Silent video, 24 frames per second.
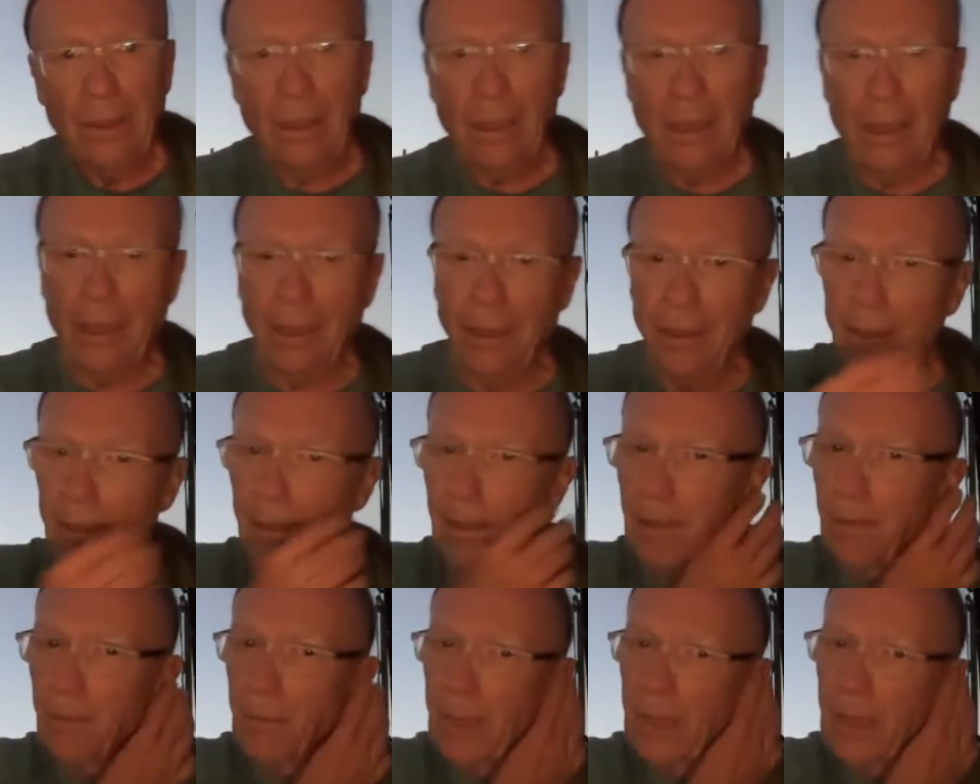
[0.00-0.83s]
And
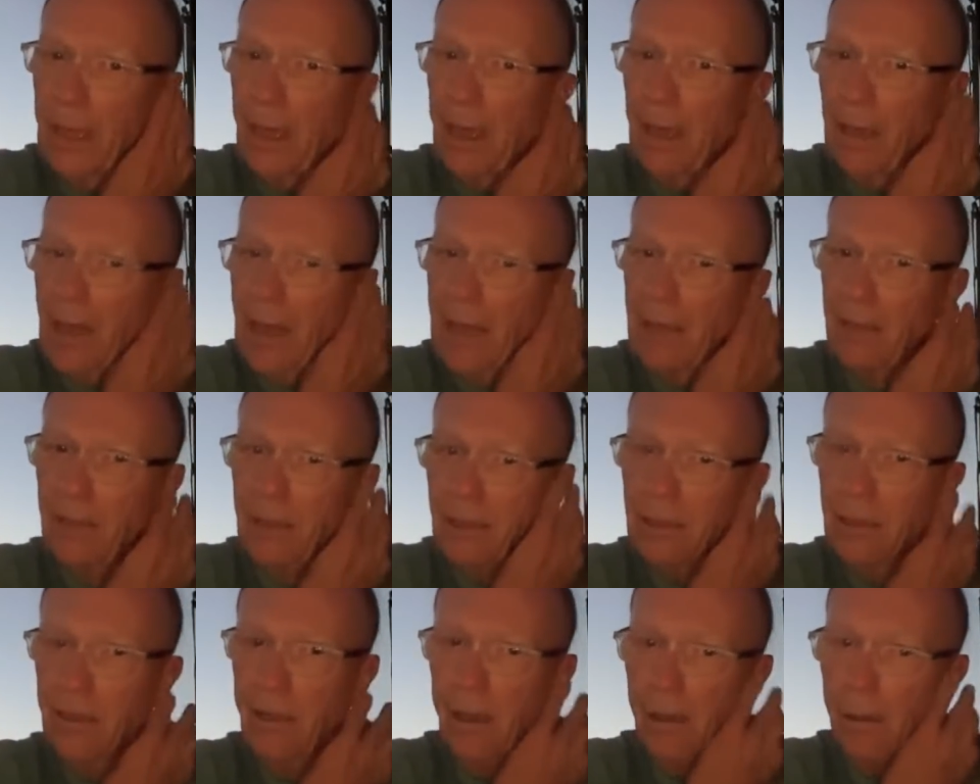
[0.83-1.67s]
but yeah,
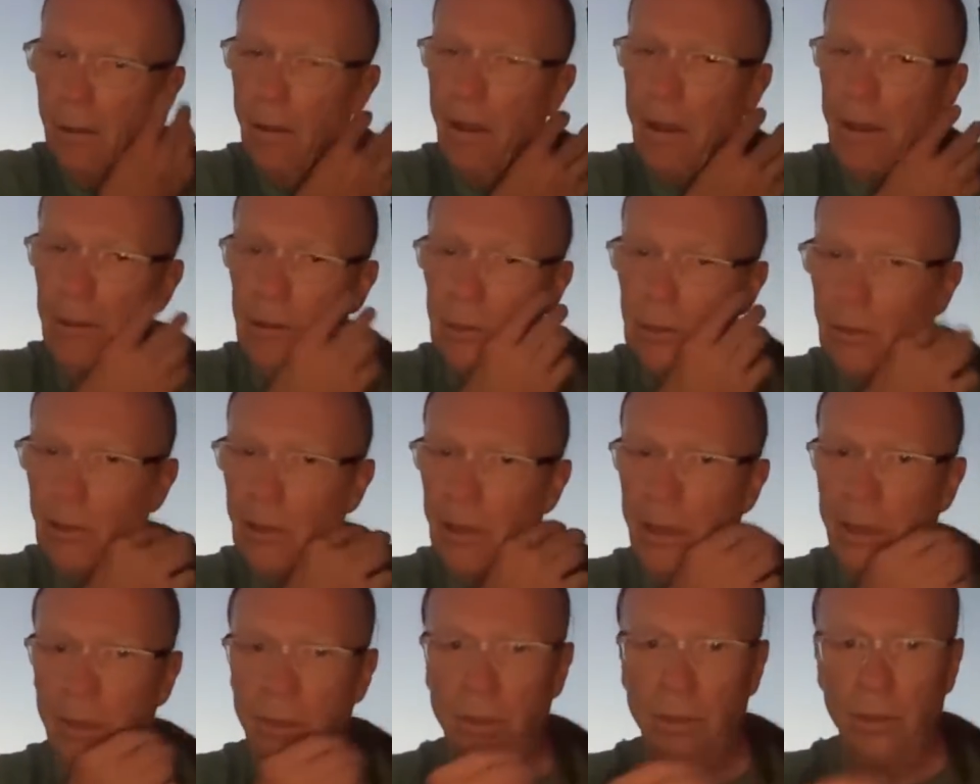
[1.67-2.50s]
Alaska's got a lot of
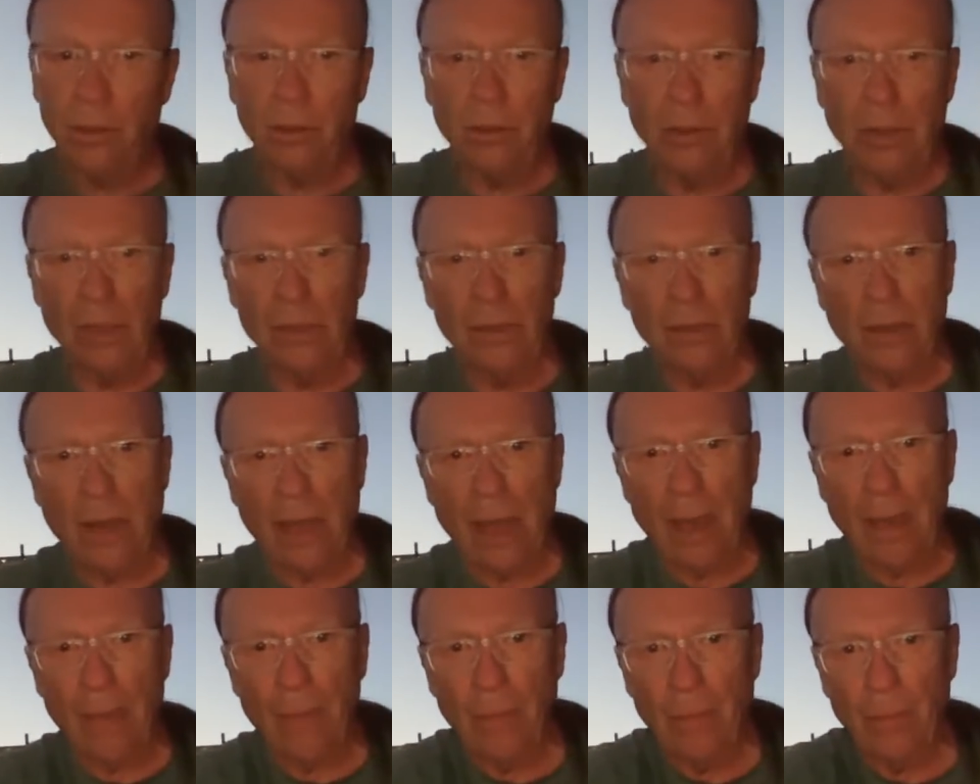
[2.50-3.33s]
strange things that
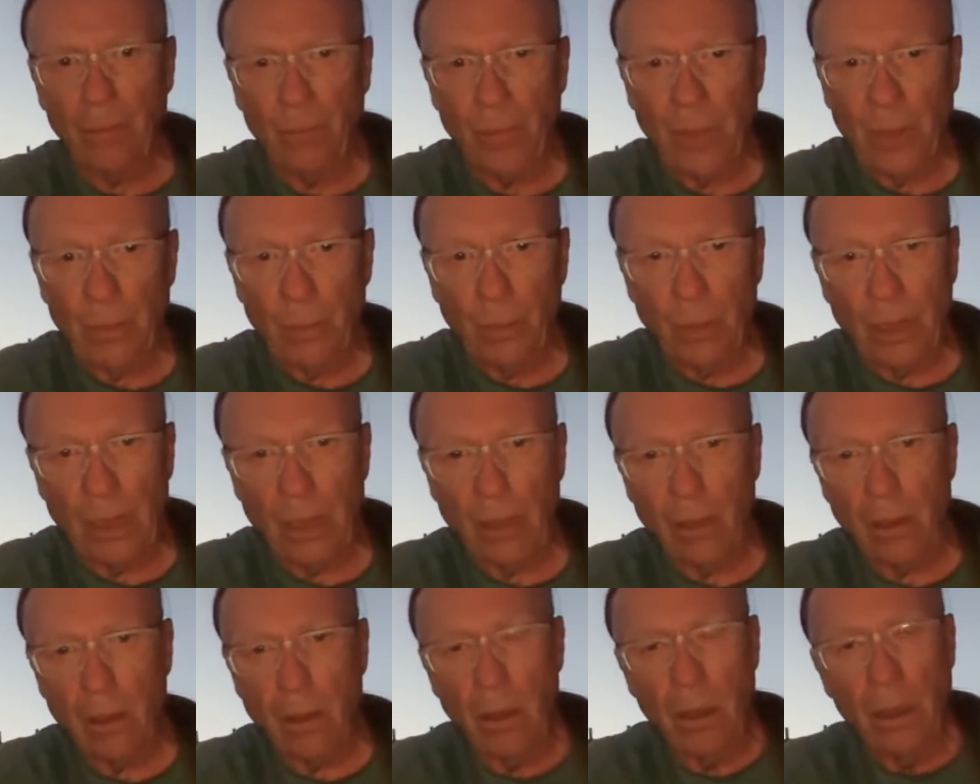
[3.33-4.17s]
happen. People can
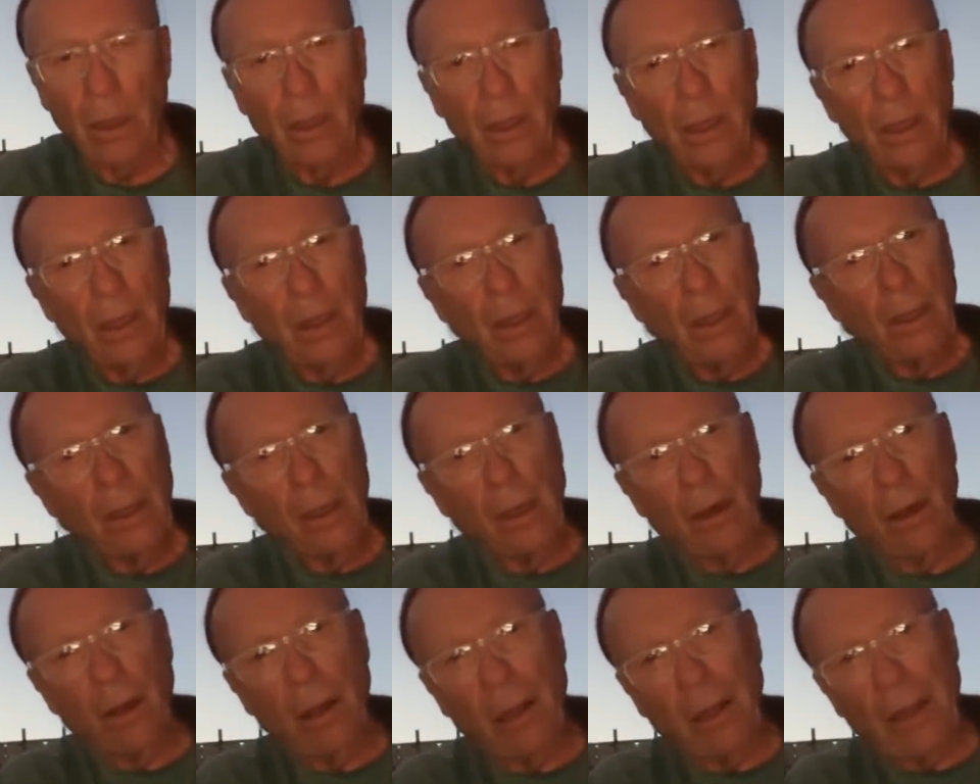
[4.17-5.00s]
go,
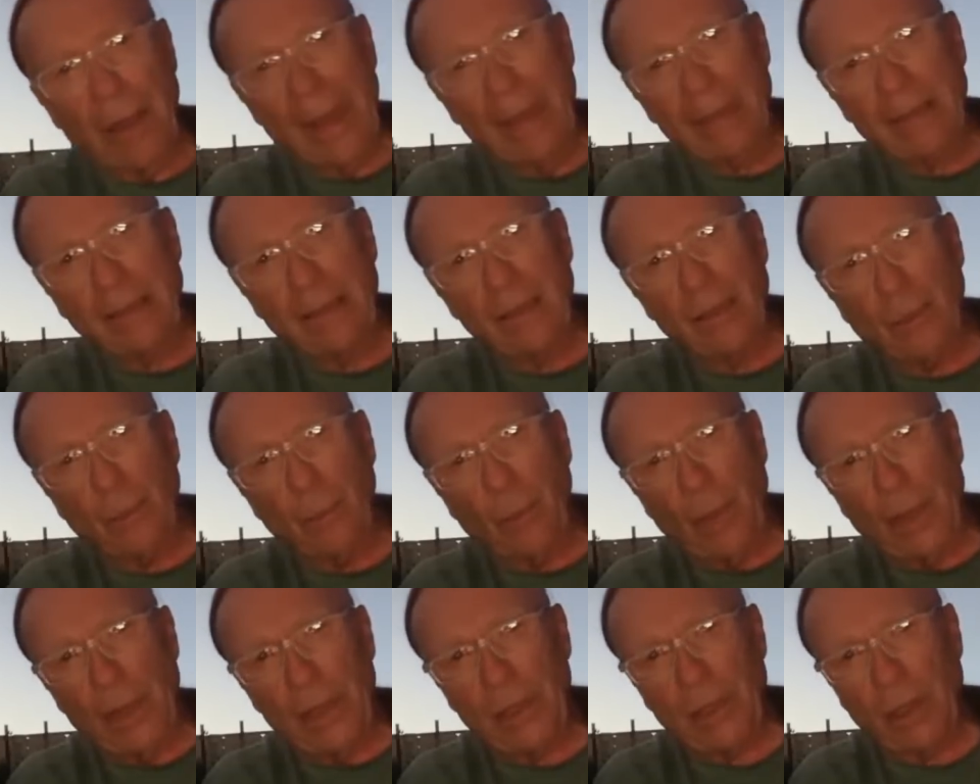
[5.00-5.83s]
Alaska is a
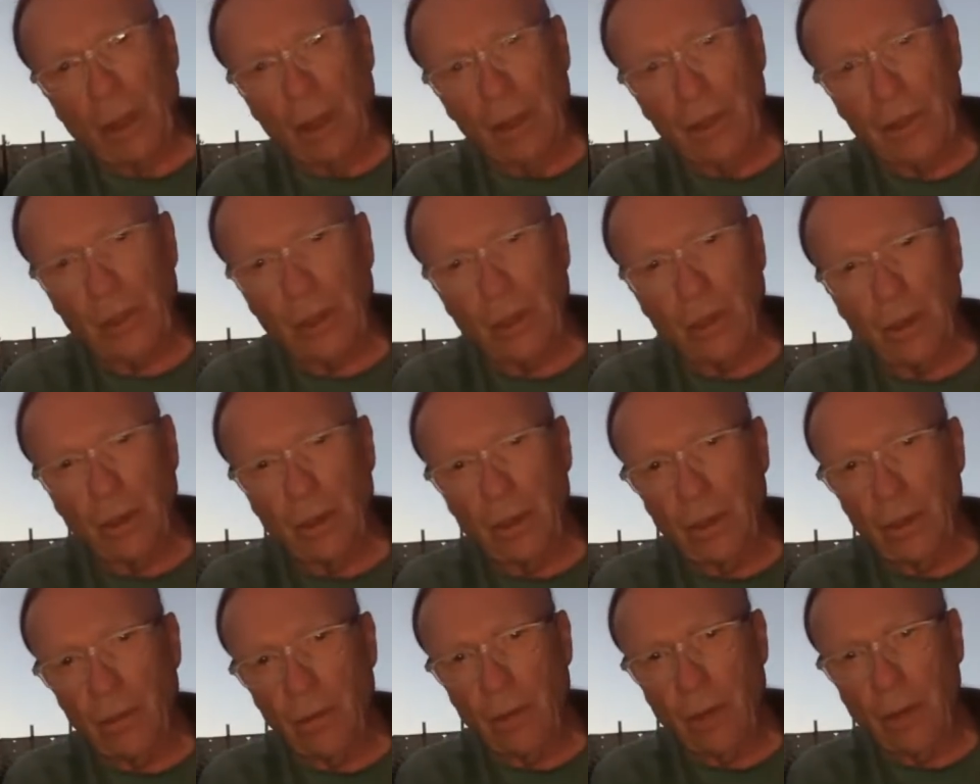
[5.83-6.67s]
place also, and
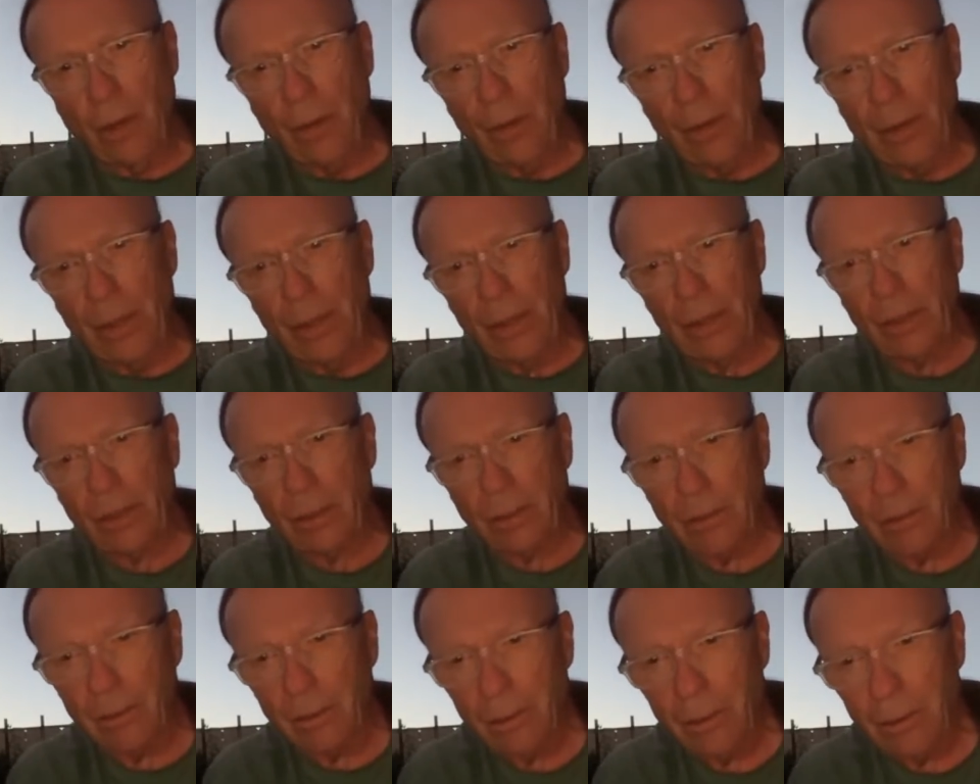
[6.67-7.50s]
this.
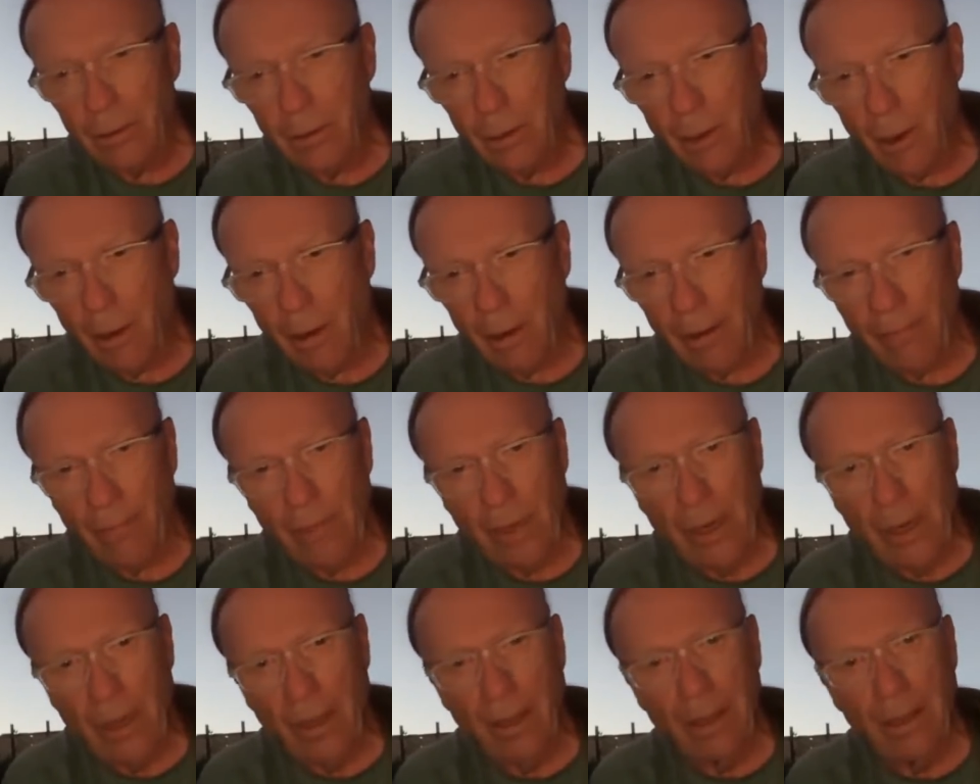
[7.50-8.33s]
Arctic
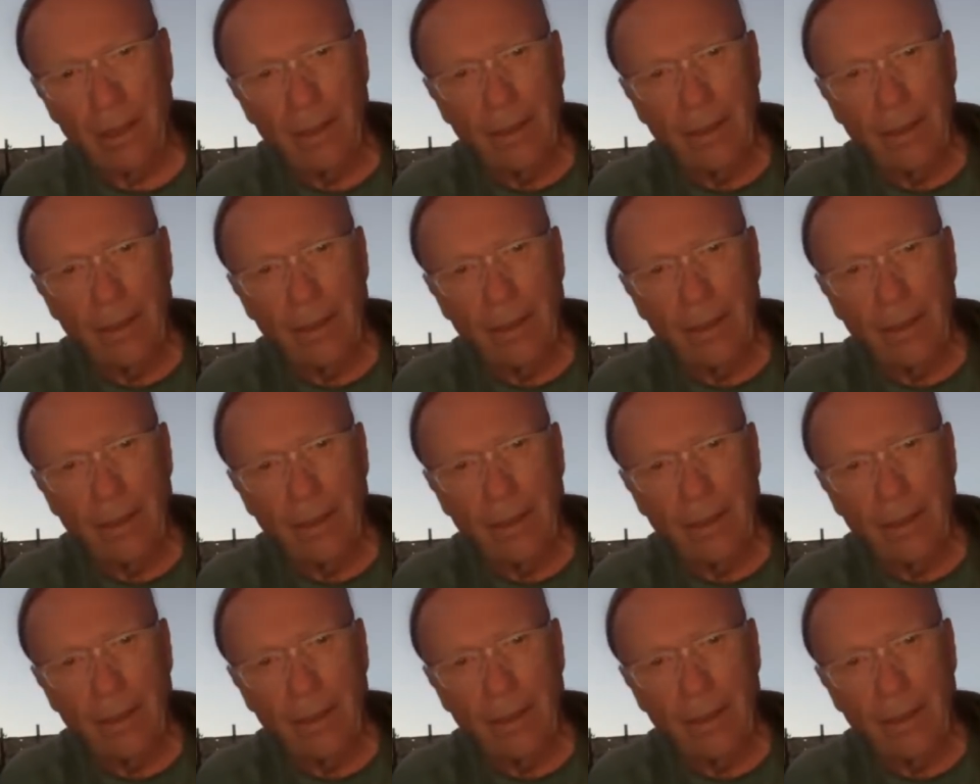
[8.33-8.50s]
Vanilla.